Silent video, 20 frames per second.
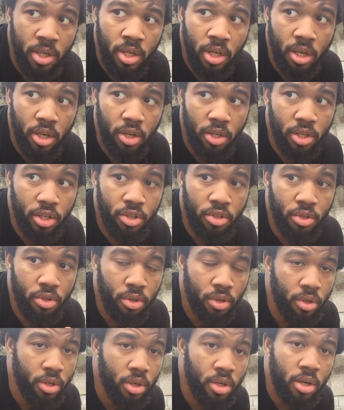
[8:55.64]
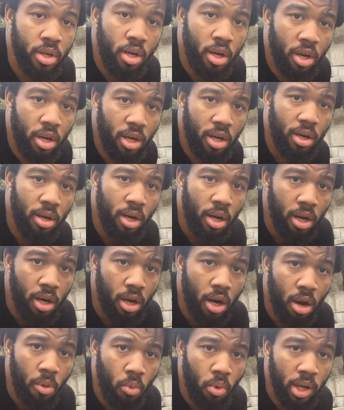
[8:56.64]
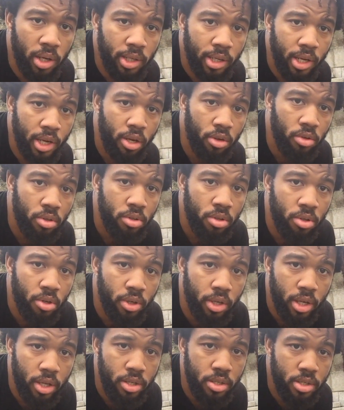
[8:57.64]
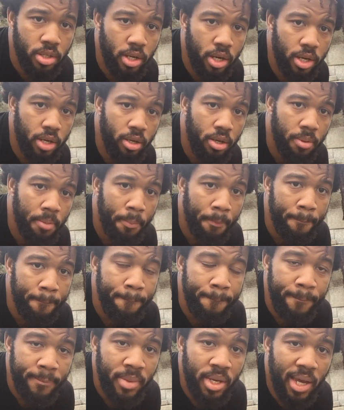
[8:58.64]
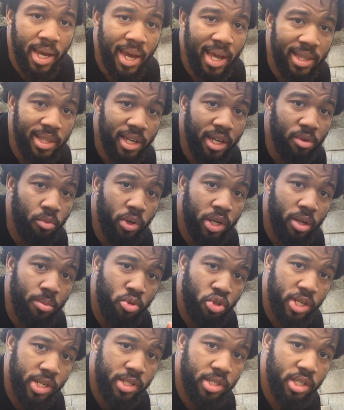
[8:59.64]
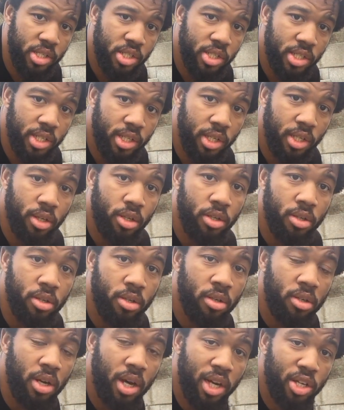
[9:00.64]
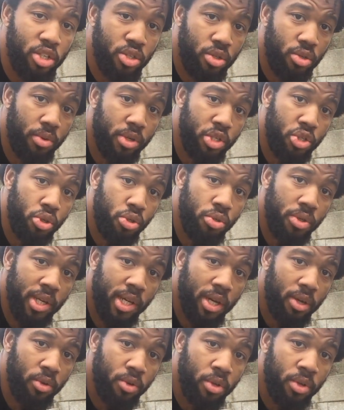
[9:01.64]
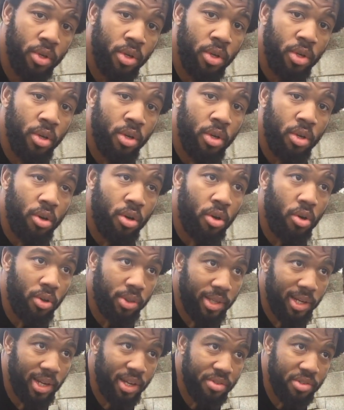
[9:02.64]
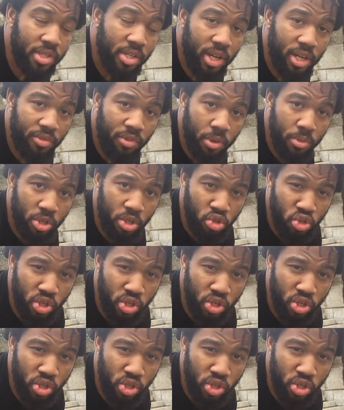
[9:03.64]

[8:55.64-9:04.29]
I'm gonna do uh, a one count on either side, and then when I'm transitioning, I do a two count on the left side if I wanna